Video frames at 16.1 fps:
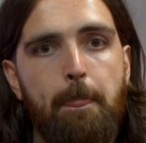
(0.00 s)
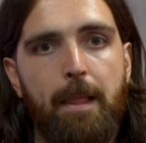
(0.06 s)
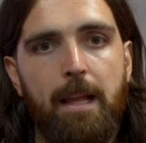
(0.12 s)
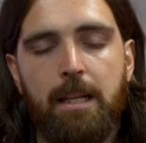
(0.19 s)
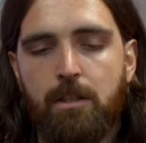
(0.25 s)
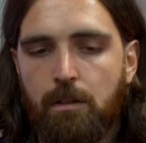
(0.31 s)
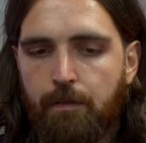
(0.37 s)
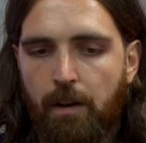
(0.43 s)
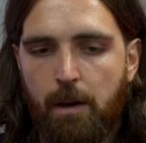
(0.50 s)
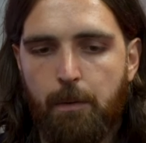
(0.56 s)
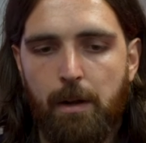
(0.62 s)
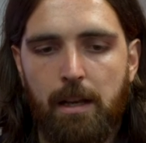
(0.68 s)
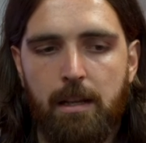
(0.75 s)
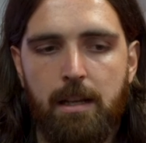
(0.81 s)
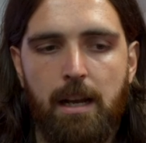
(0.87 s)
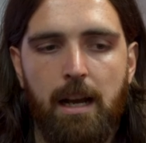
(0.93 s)
He's done very
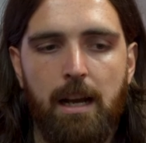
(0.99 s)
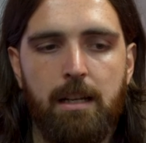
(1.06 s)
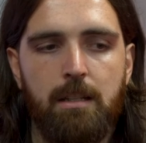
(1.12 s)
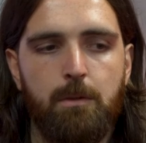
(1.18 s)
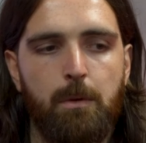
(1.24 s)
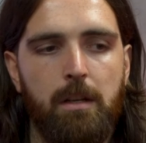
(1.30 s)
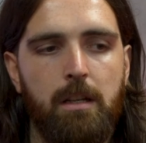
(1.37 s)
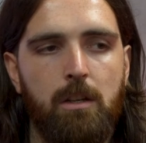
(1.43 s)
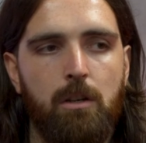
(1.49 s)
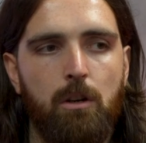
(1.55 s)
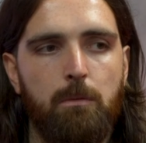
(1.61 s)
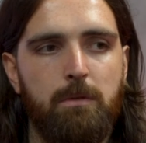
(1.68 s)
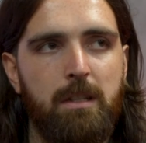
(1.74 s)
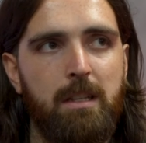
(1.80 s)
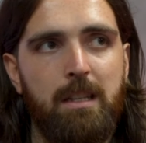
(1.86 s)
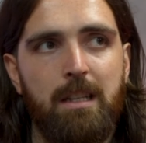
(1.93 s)
well at United as well in
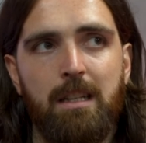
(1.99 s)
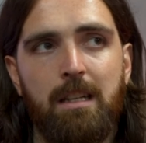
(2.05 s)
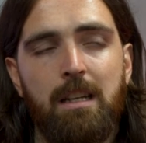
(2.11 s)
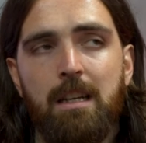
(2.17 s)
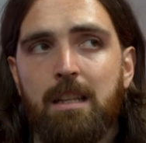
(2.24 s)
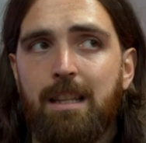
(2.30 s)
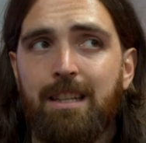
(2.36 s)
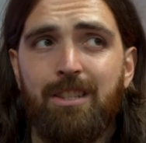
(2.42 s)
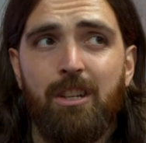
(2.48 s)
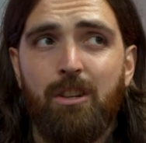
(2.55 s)
Cups, and I think that's a